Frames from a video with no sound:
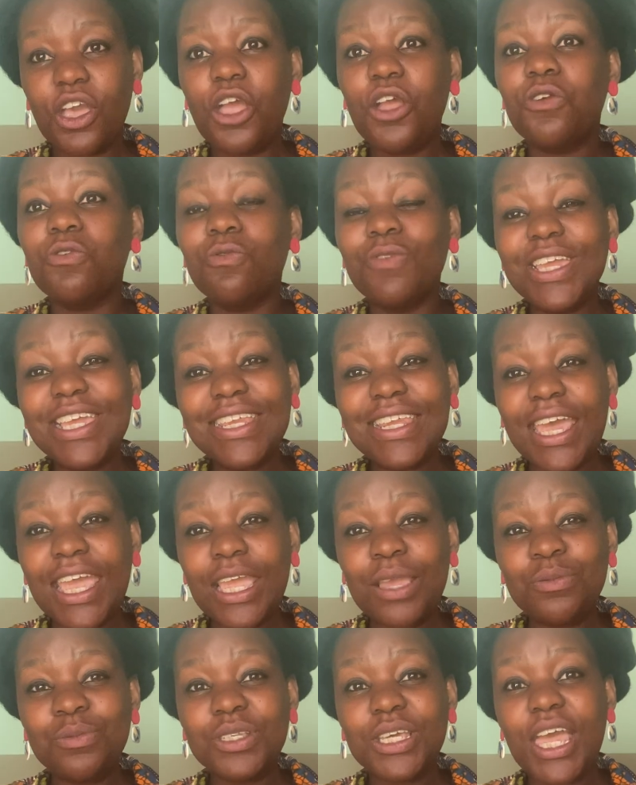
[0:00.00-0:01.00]

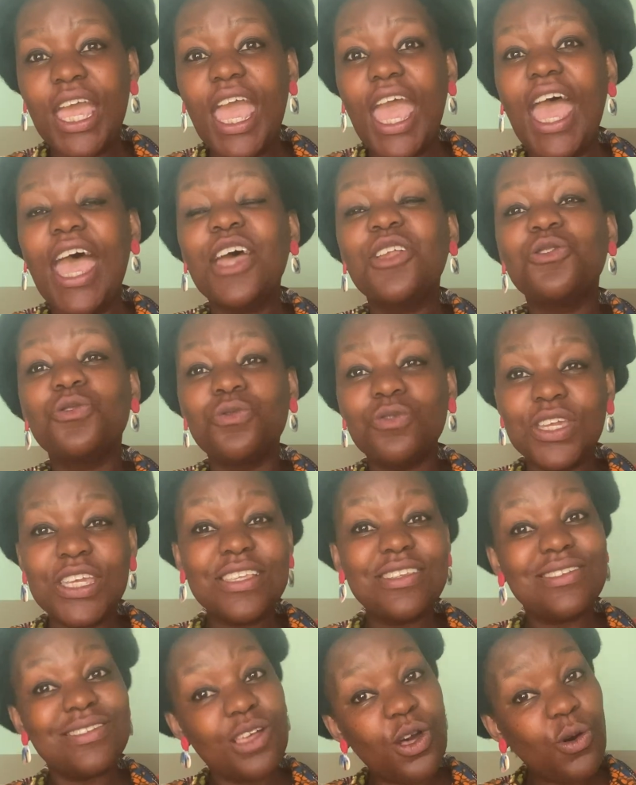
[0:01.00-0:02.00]
renamed and
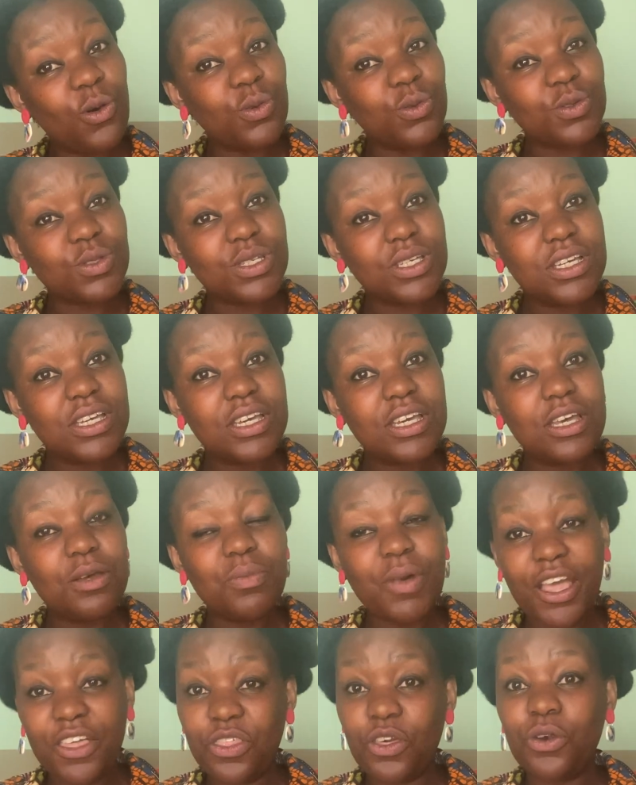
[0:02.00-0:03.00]
resold
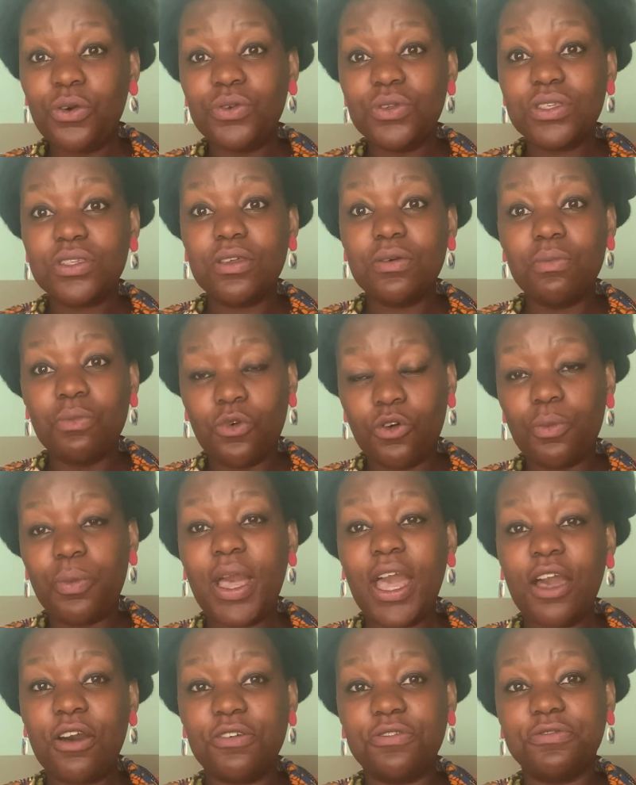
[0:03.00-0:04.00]
by those more
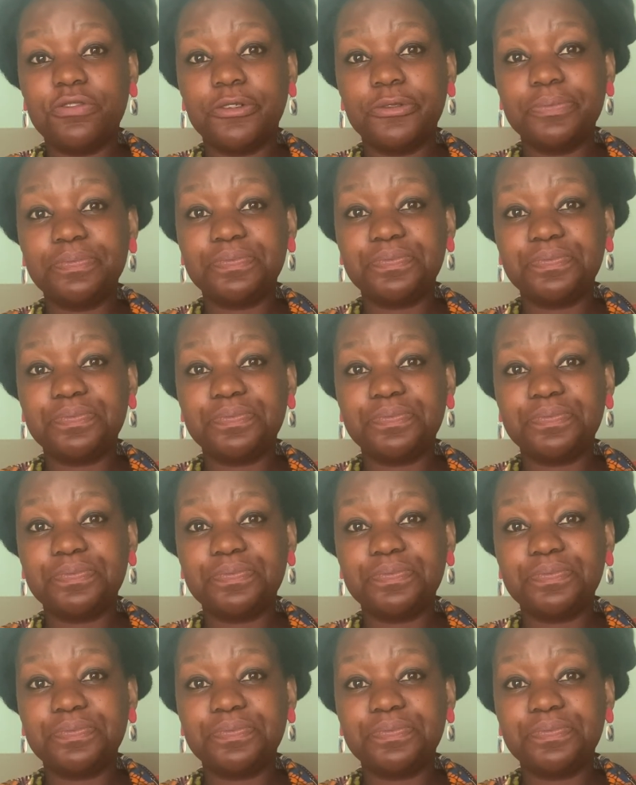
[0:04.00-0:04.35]
powerful.